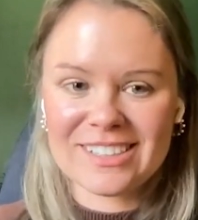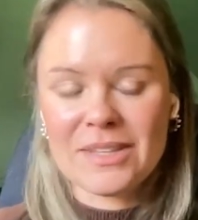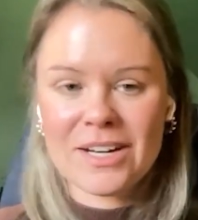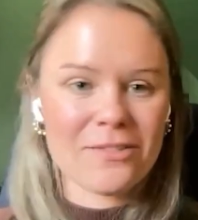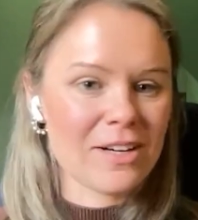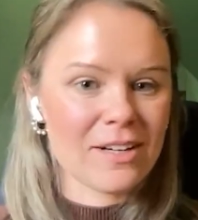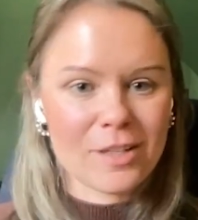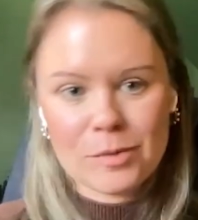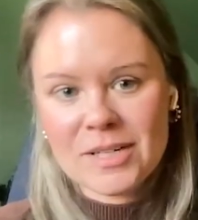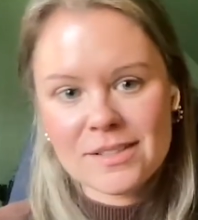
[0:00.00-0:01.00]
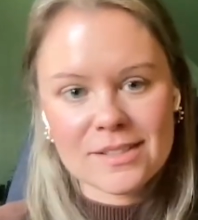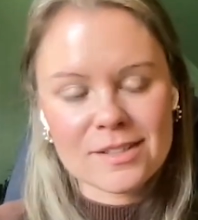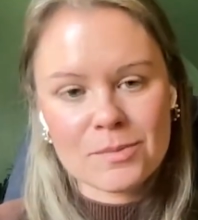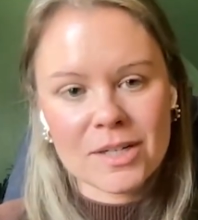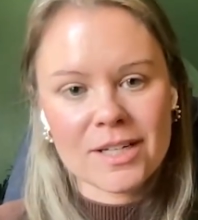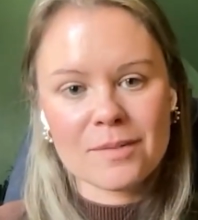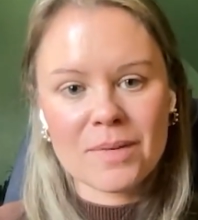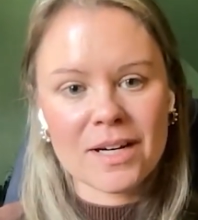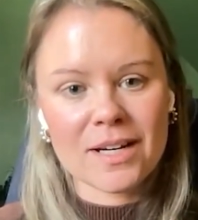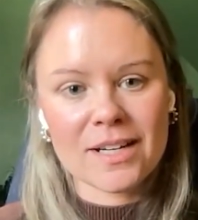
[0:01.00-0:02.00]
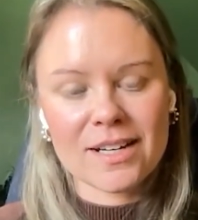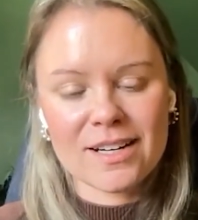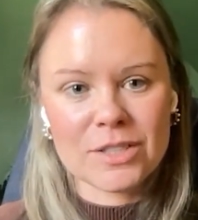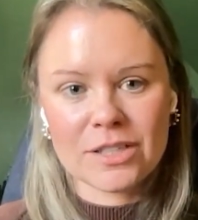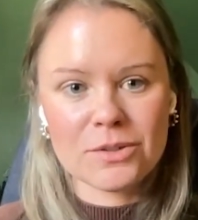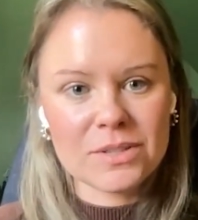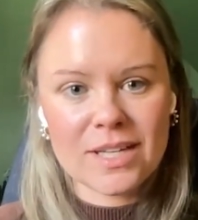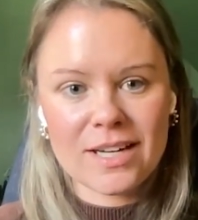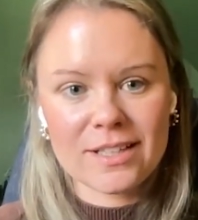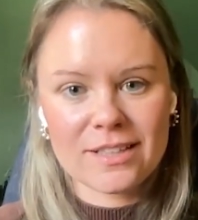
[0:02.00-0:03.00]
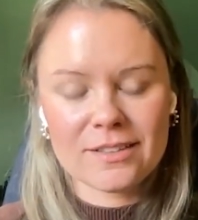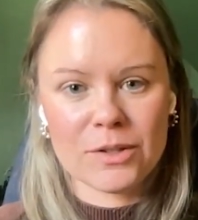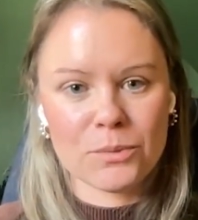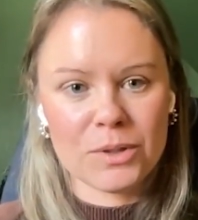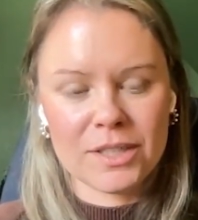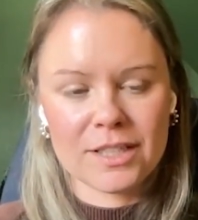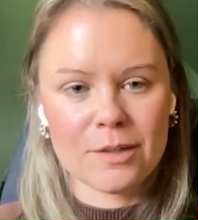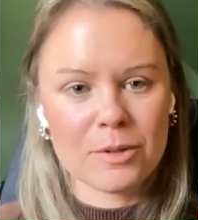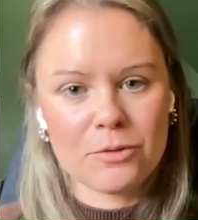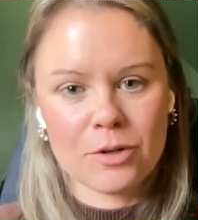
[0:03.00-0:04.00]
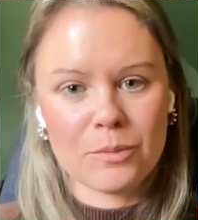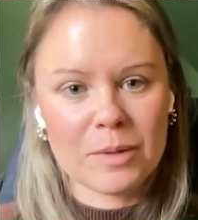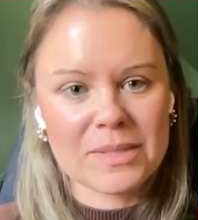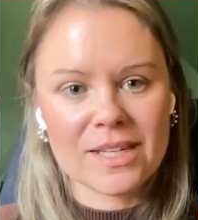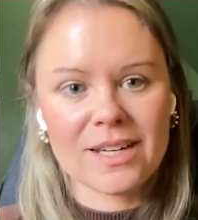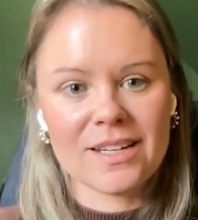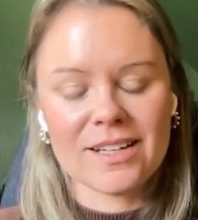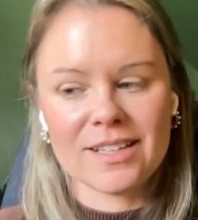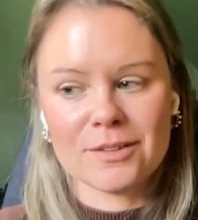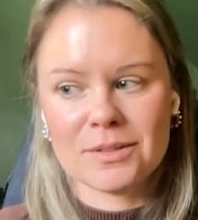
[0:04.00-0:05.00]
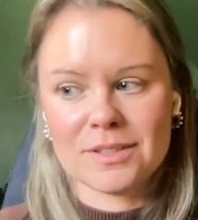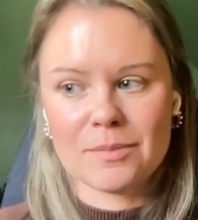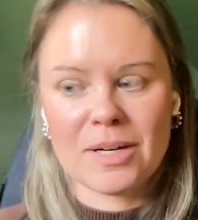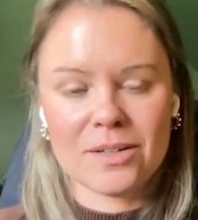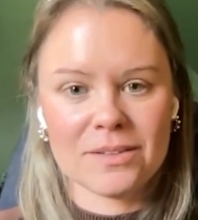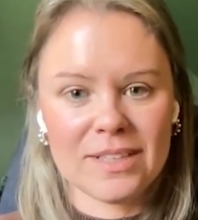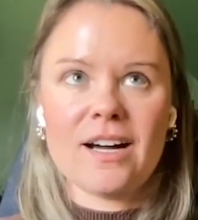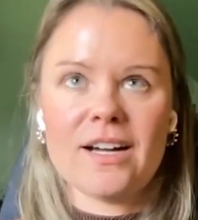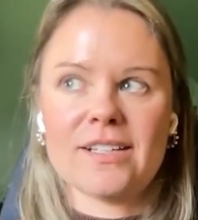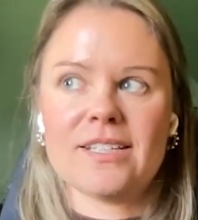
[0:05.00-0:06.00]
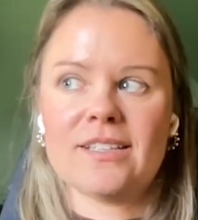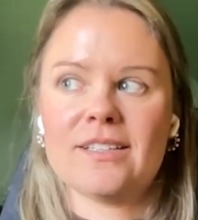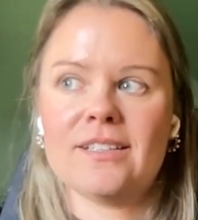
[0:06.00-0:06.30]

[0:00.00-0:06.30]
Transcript: But then I read another piece this morning by Jen Goldsack on the World Economic Forum website, and it was not